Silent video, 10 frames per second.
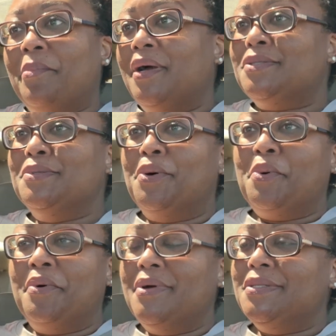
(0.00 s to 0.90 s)
I brought you an
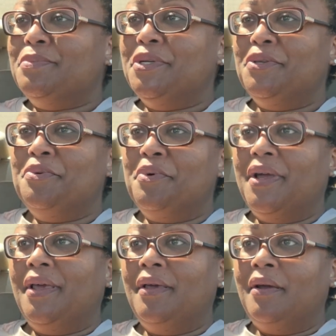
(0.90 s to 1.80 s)
orange, but you
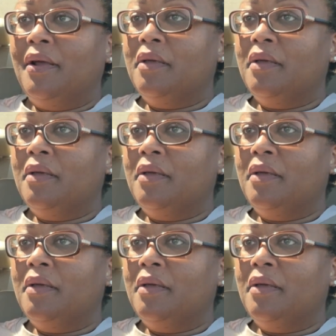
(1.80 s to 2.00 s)
weren't here.